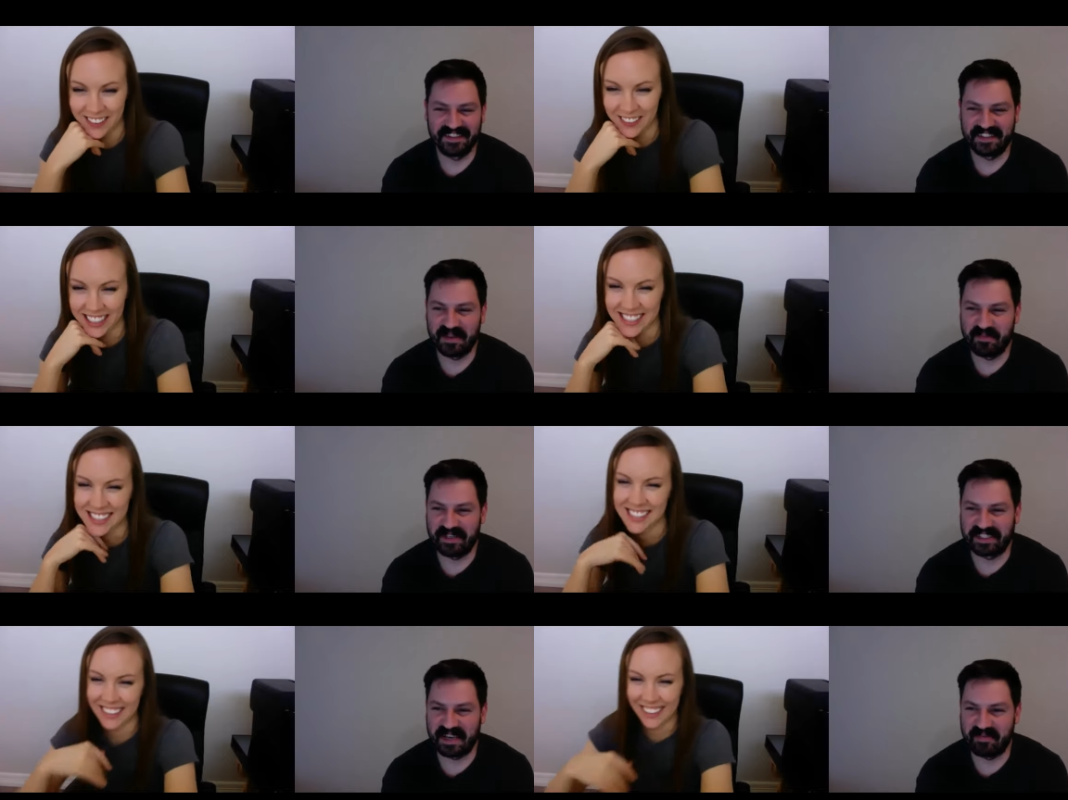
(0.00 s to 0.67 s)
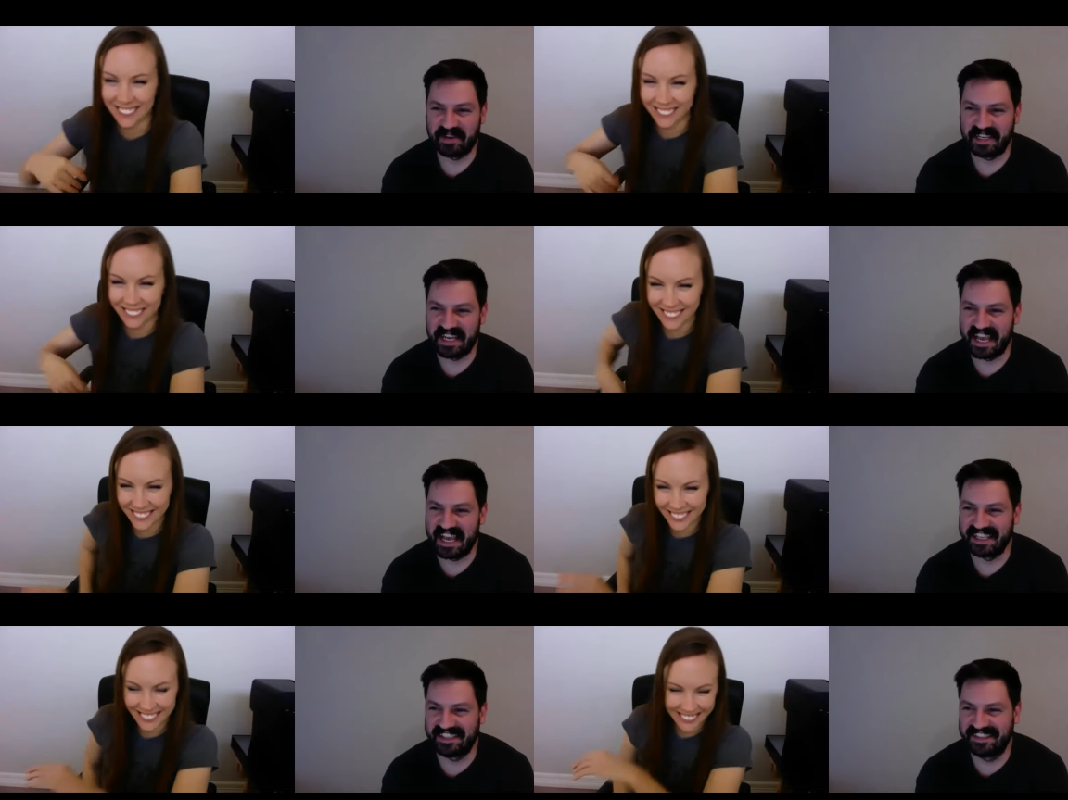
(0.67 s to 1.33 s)
Speaker 1: numbers got pretty
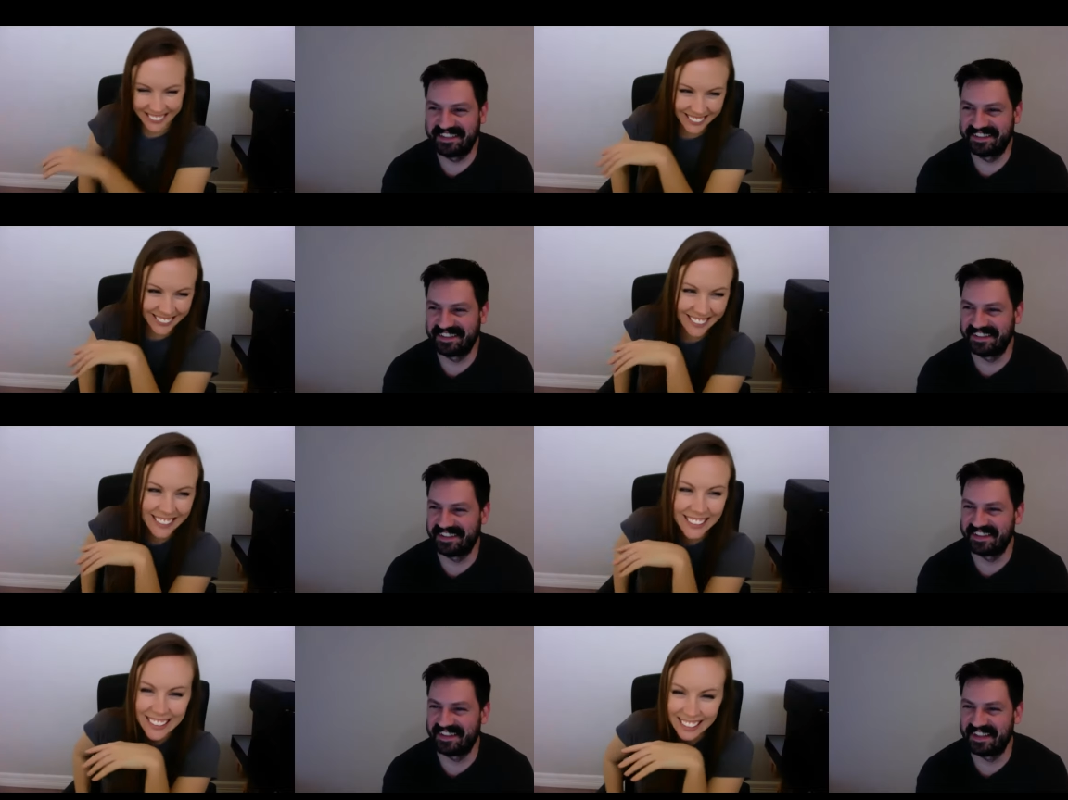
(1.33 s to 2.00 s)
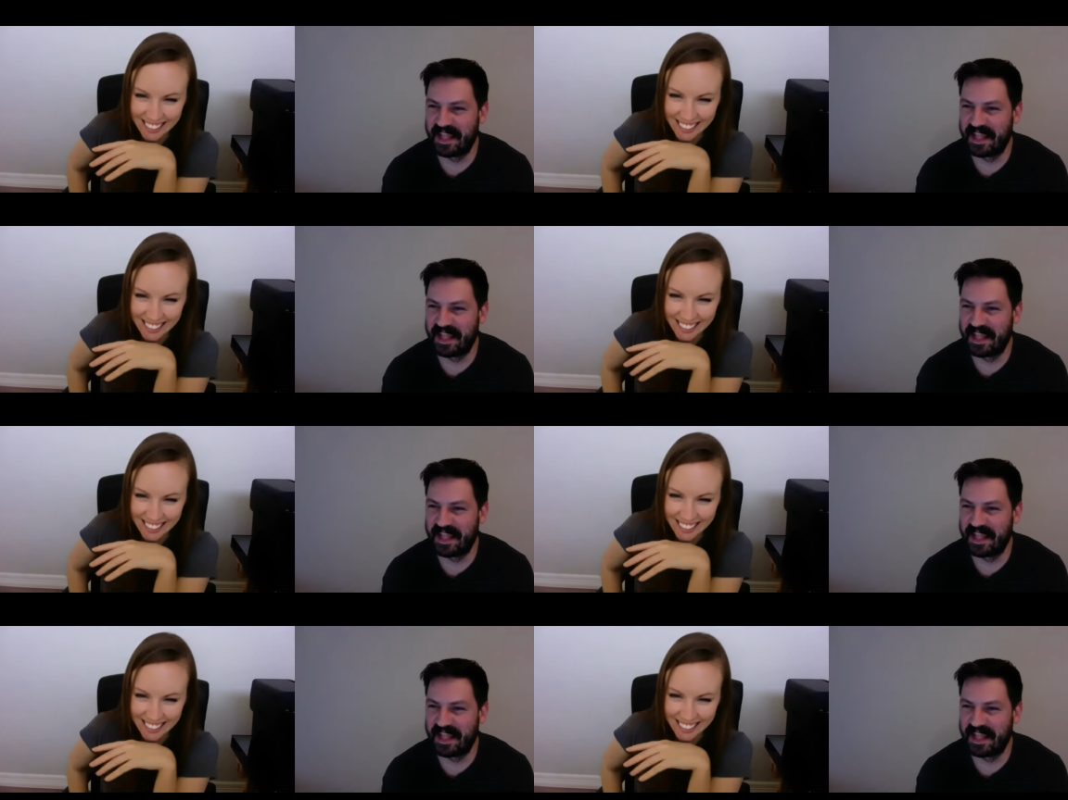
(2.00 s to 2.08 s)
high.